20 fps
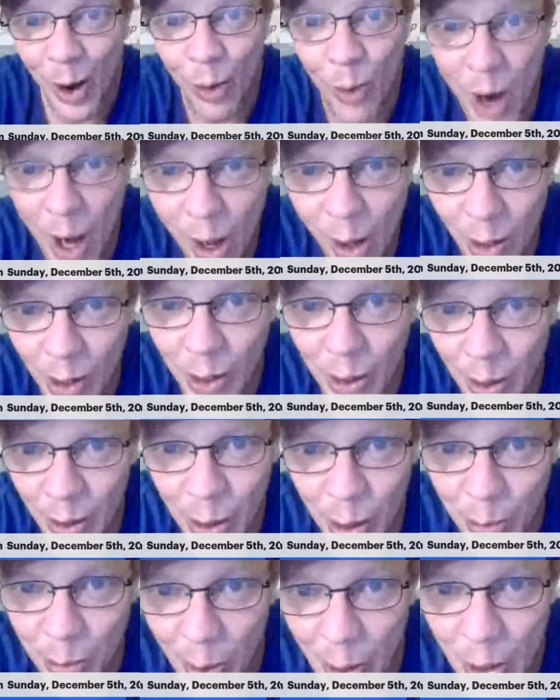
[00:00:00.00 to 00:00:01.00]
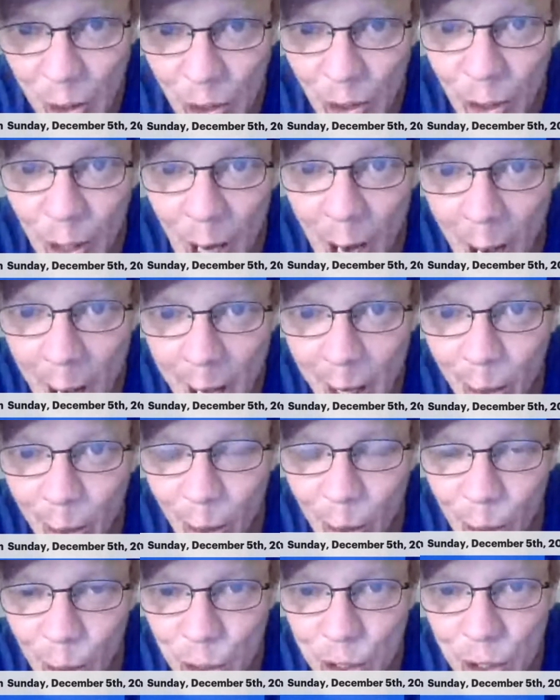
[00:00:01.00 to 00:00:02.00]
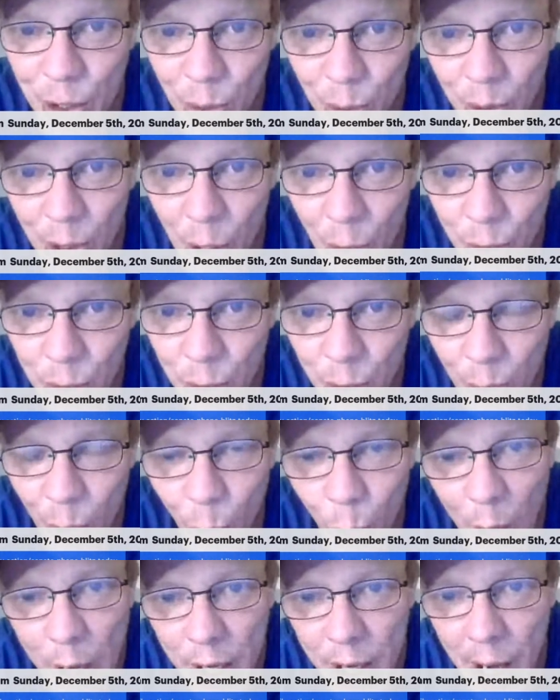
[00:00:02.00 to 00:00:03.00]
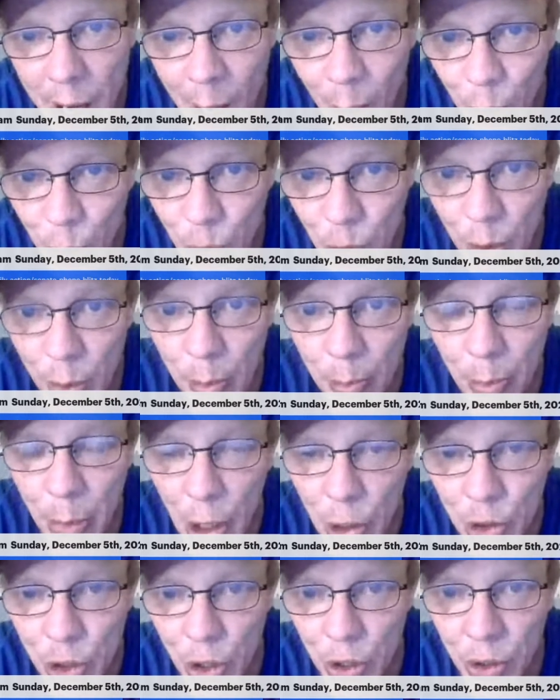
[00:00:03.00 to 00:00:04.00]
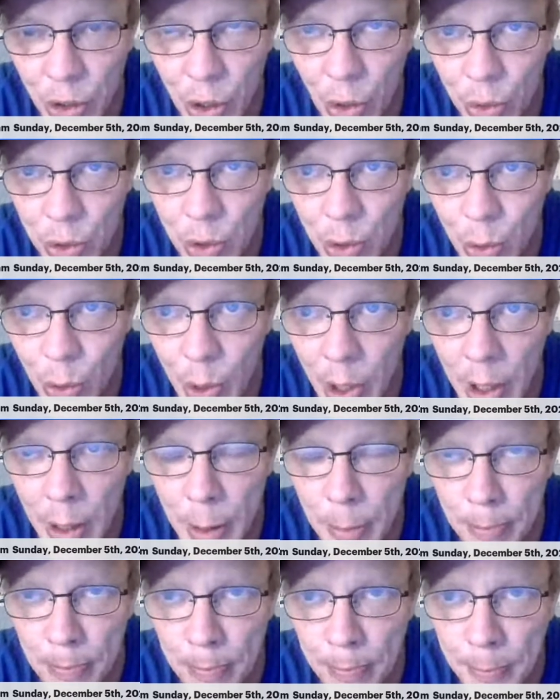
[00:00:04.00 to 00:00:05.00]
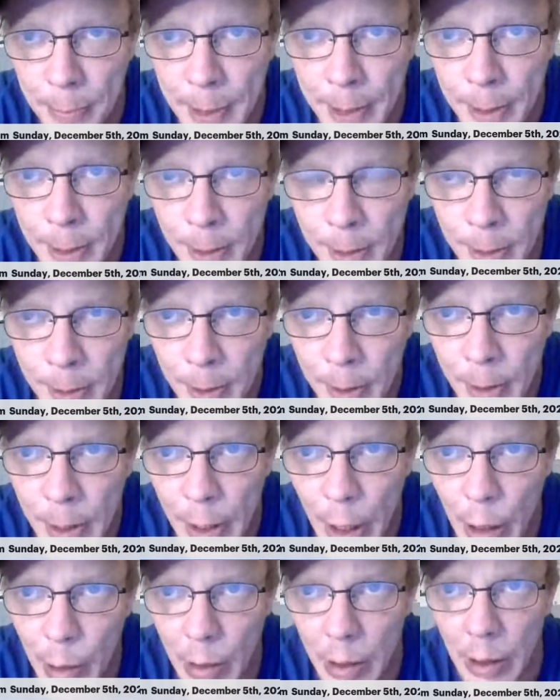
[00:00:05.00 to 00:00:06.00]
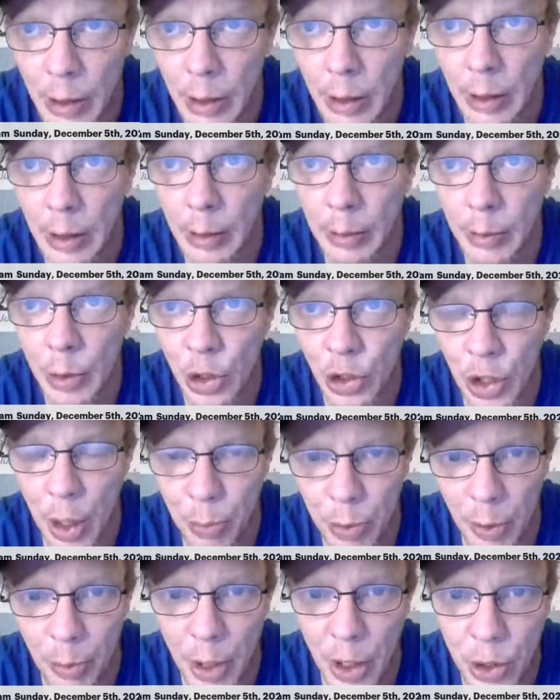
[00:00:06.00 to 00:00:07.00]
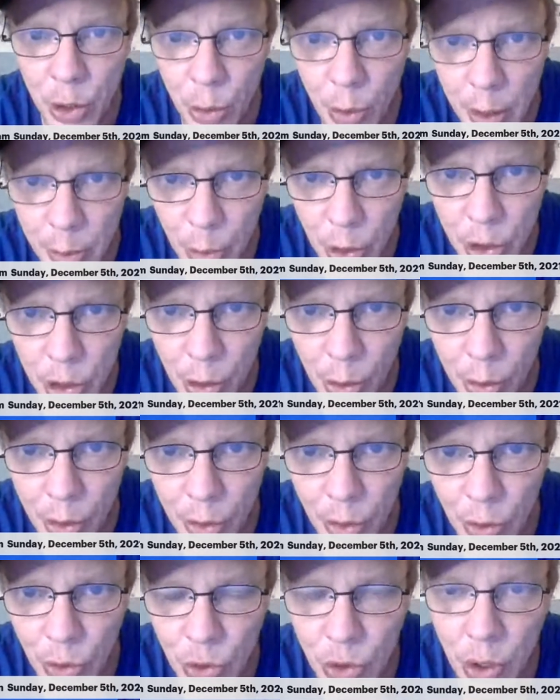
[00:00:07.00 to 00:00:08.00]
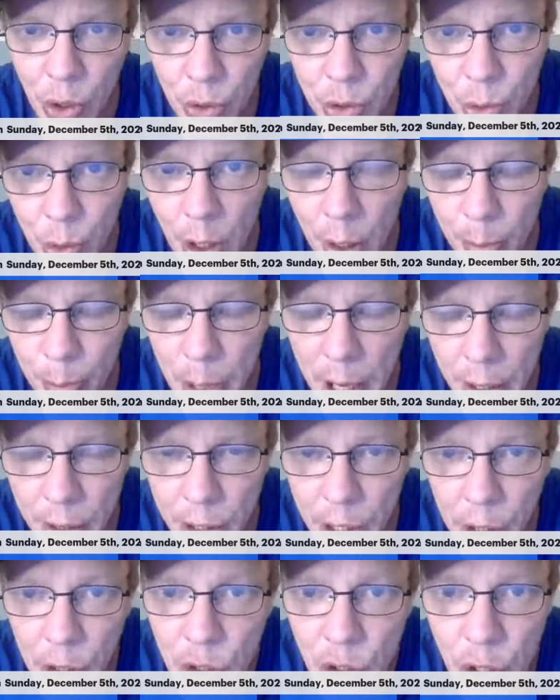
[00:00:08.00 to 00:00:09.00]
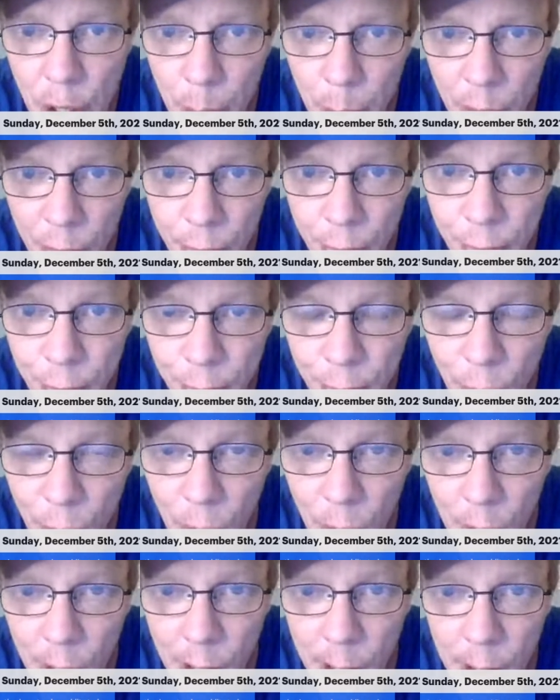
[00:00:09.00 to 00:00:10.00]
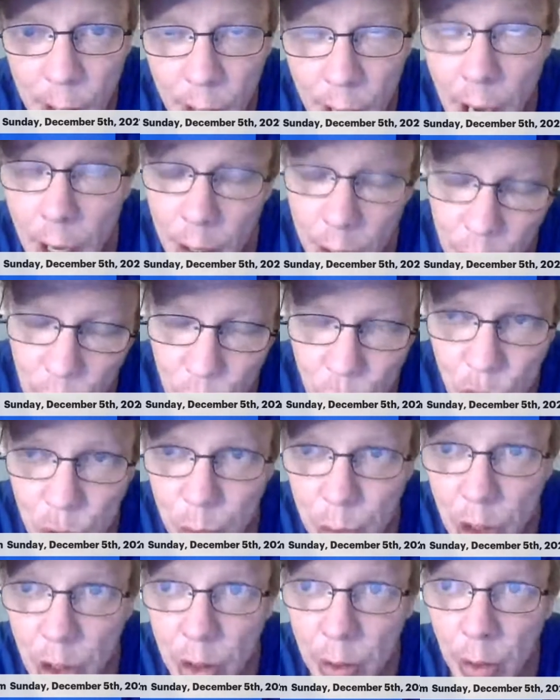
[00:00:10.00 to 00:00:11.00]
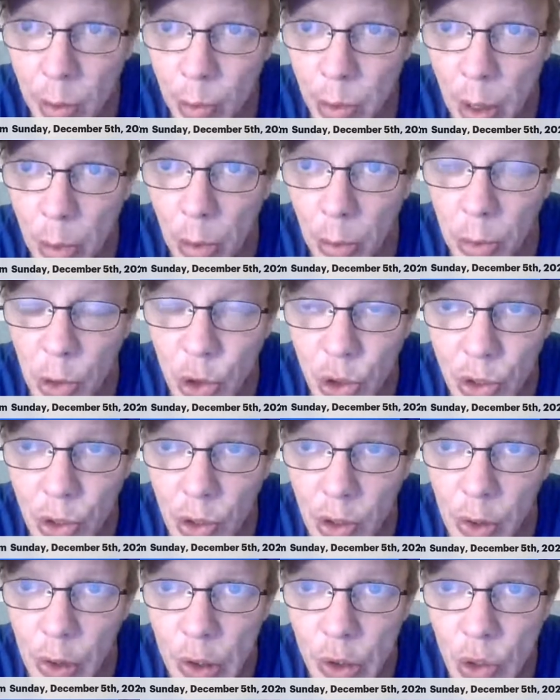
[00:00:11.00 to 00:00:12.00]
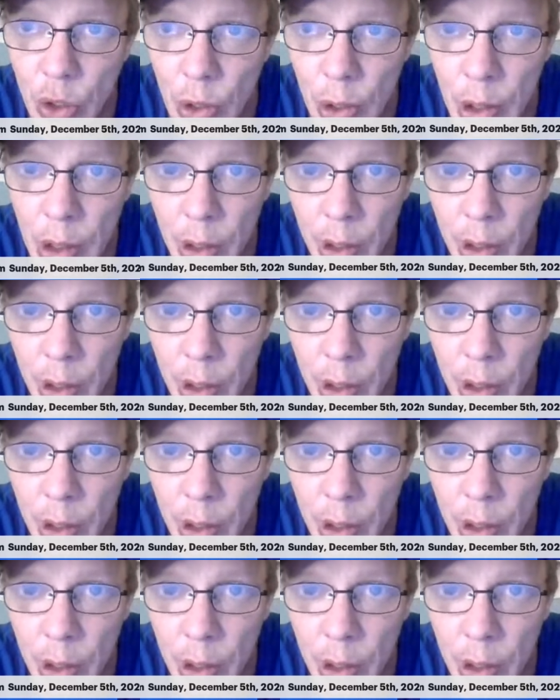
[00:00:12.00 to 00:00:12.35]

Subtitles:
Well, good person, I urge you, go to the White House budget, go to supplementary materials, go to appendix number 4, used to be, probably still is.